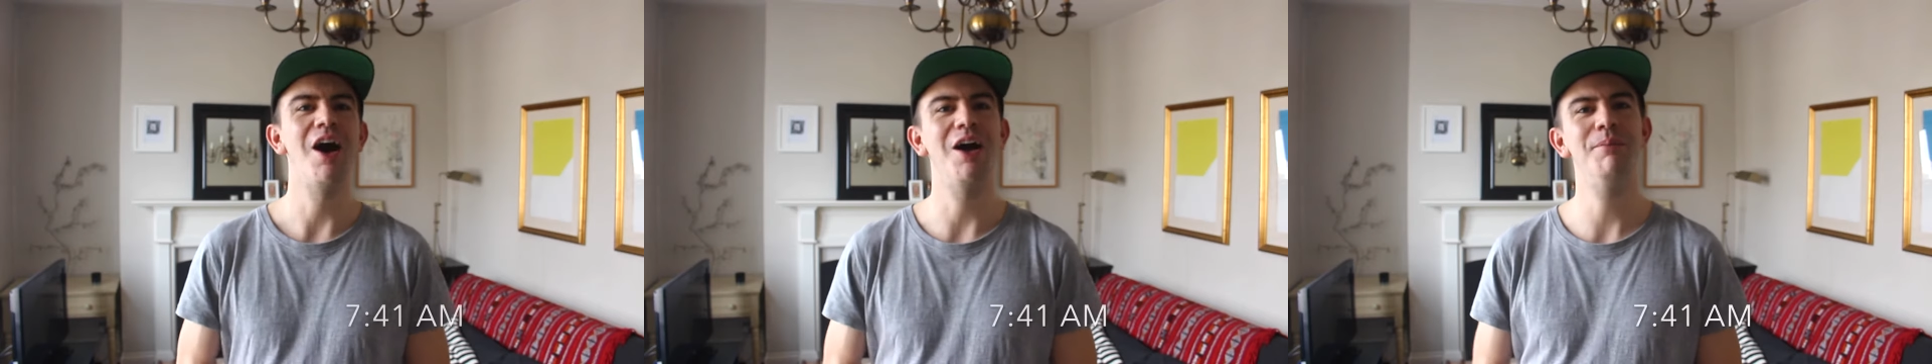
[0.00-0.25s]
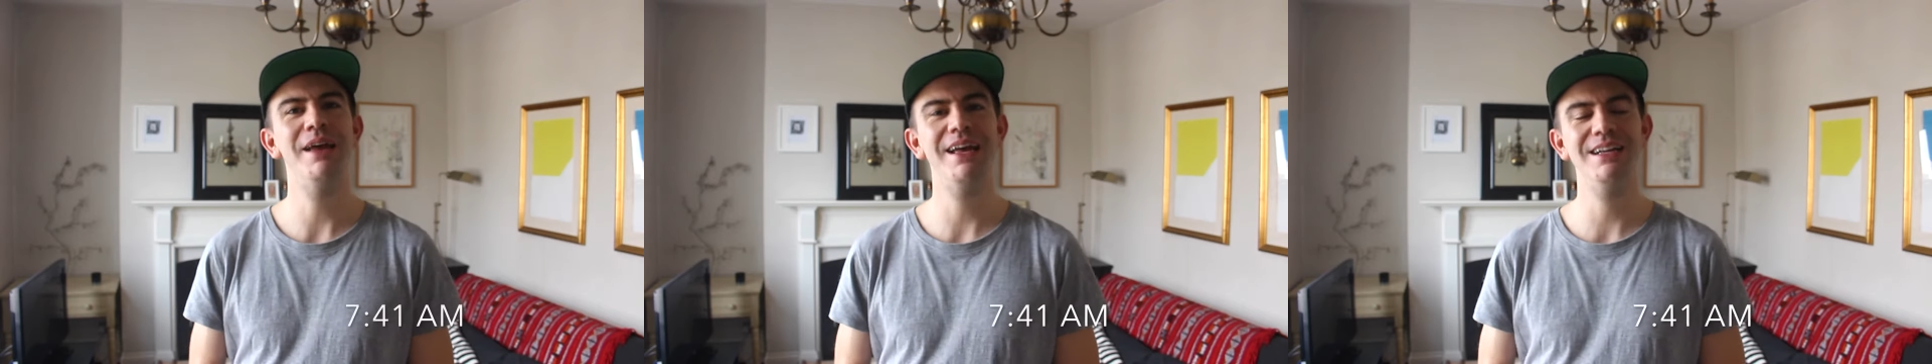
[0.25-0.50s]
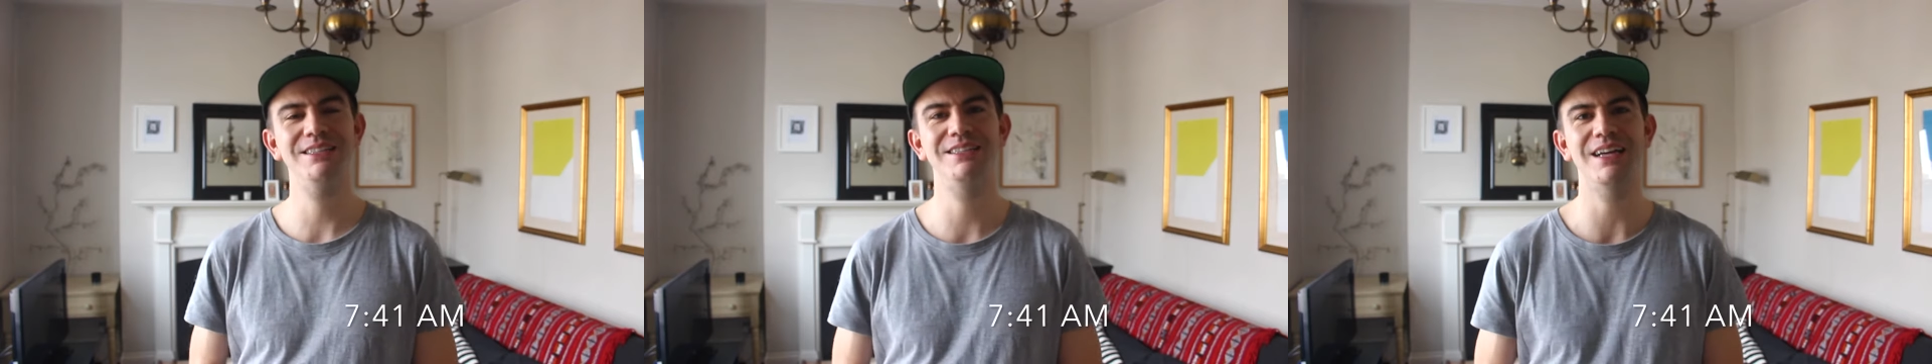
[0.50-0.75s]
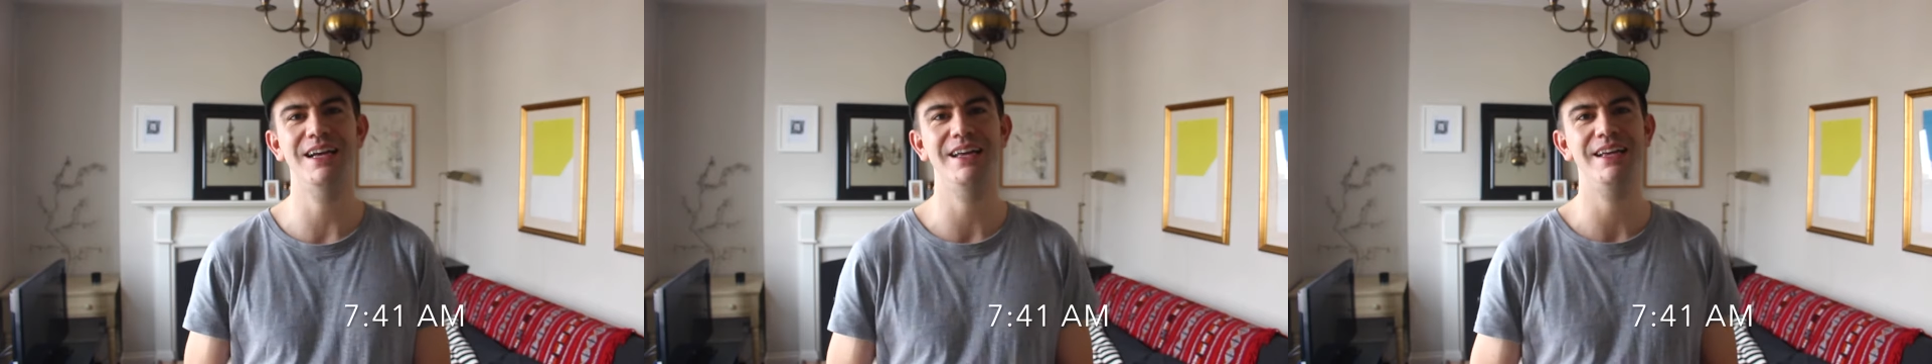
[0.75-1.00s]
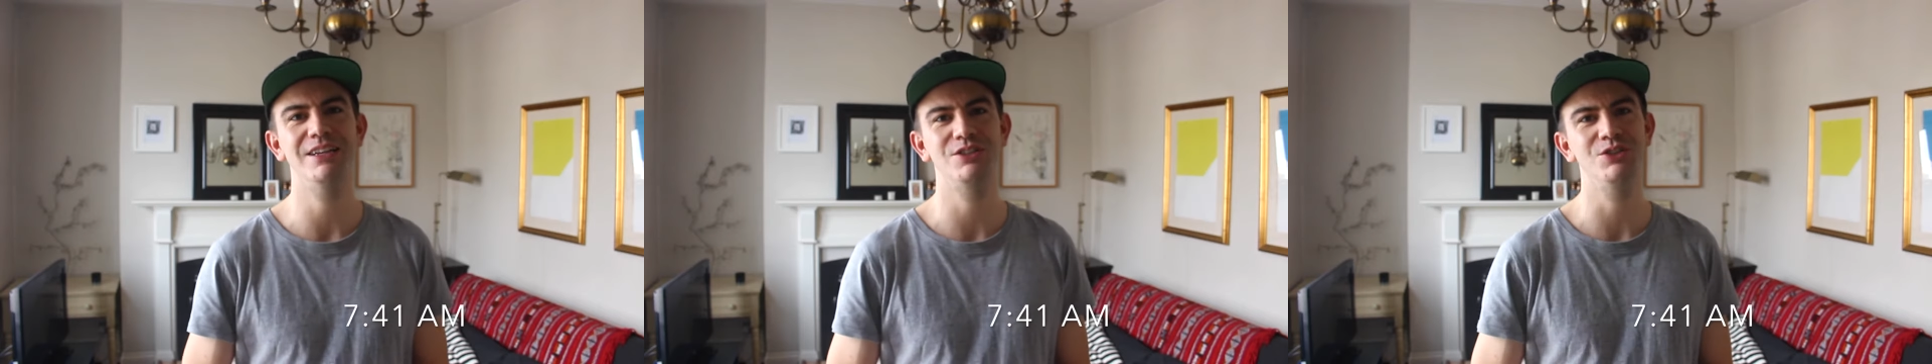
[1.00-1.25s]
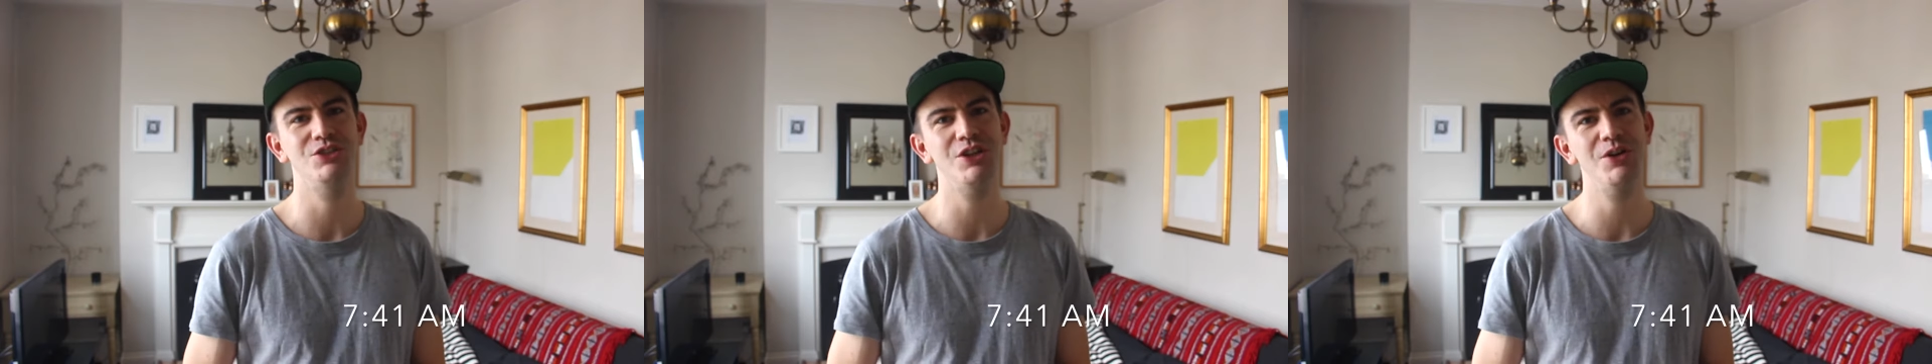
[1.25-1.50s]
I'm here today
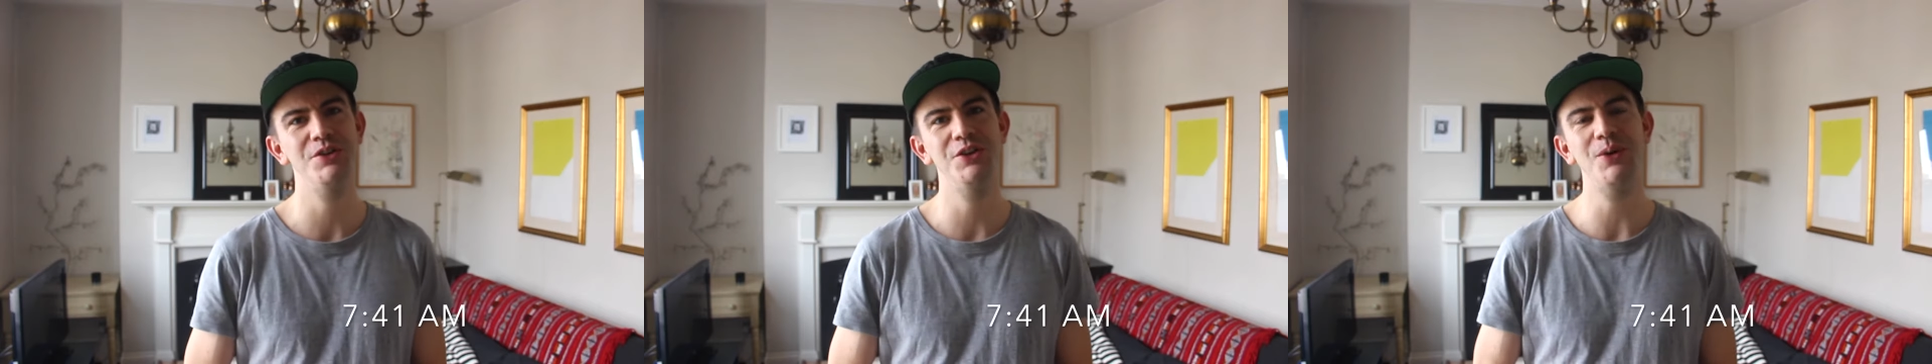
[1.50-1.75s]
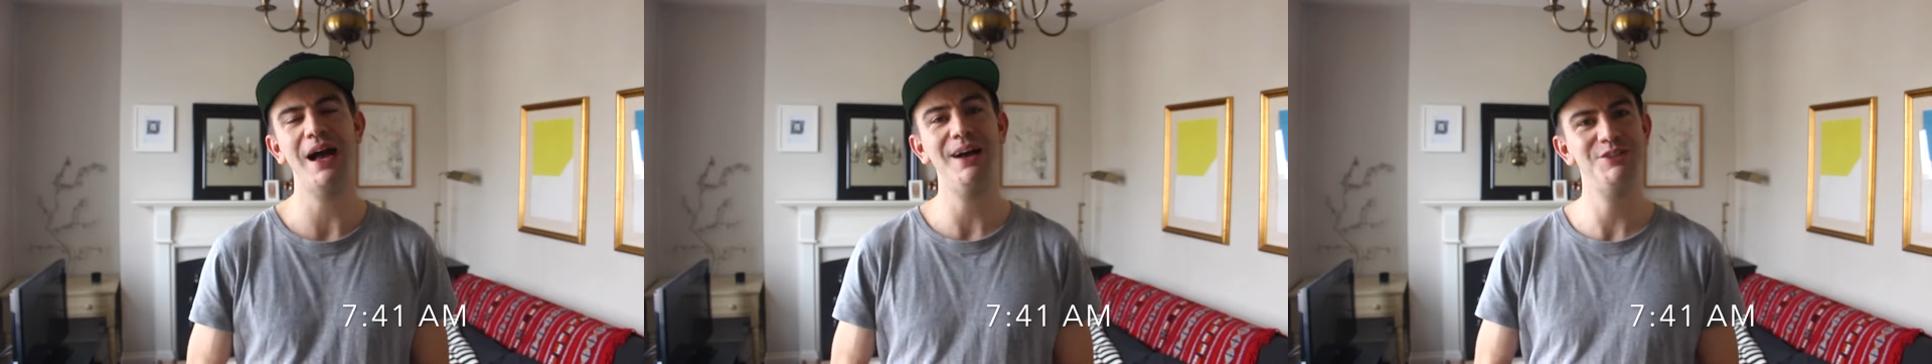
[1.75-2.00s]
to show you how